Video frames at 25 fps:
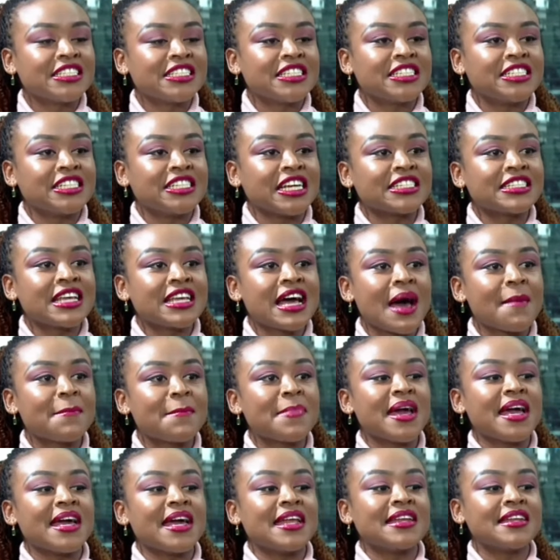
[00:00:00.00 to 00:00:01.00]
it just
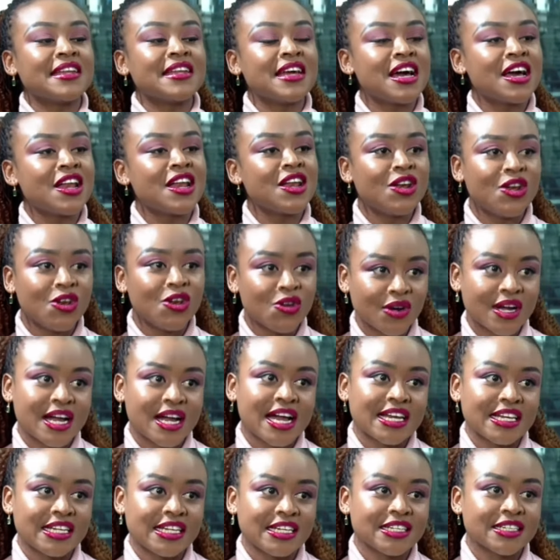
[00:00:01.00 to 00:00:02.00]
happen
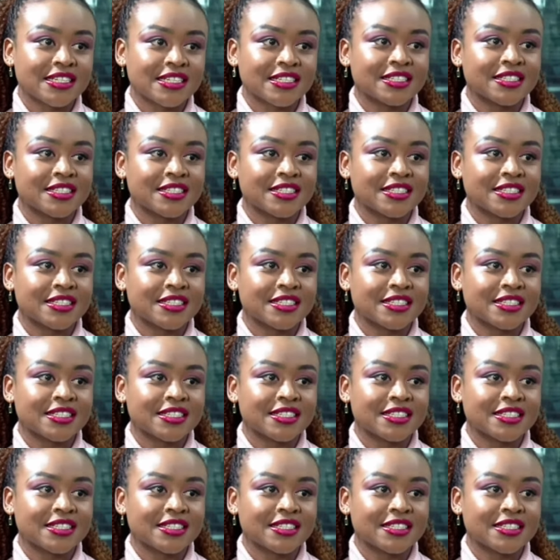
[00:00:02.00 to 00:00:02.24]
locally?